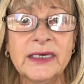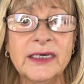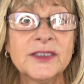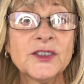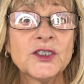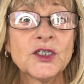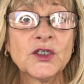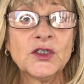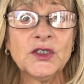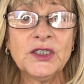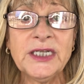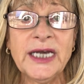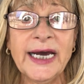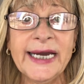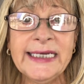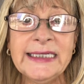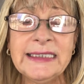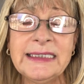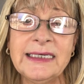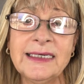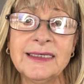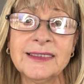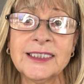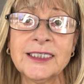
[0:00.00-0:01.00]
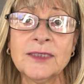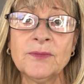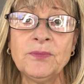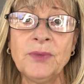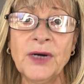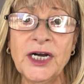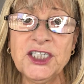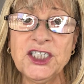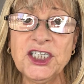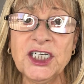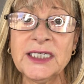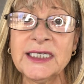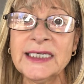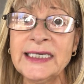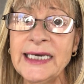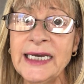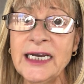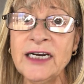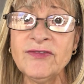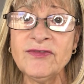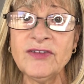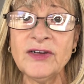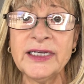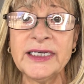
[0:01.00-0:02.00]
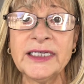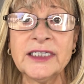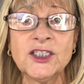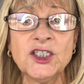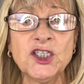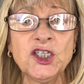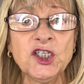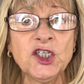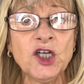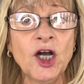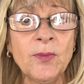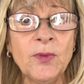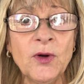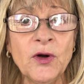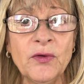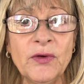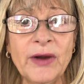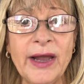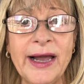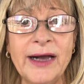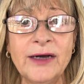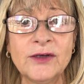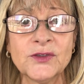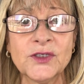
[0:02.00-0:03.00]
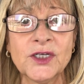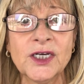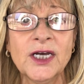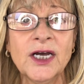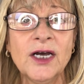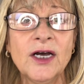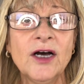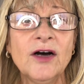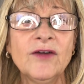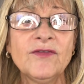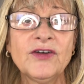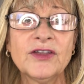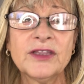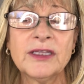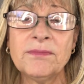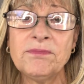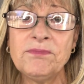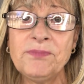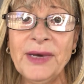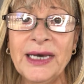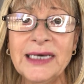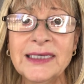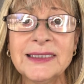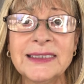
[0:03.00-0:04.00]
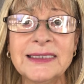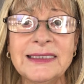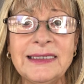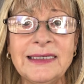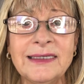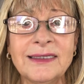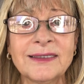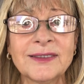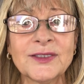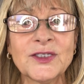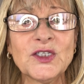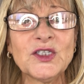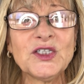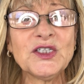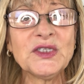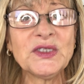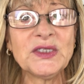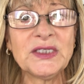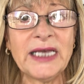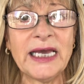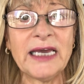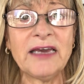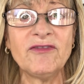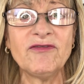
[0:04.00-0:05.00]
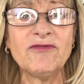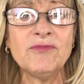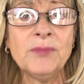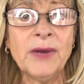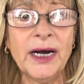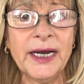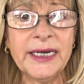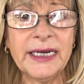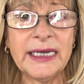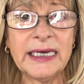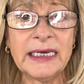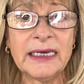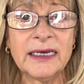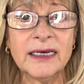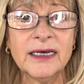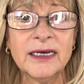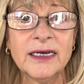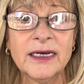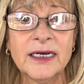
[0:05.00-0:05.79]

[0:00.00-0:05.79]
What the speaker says: It's a good idea to budget carefully and shop around for the best deals to save money.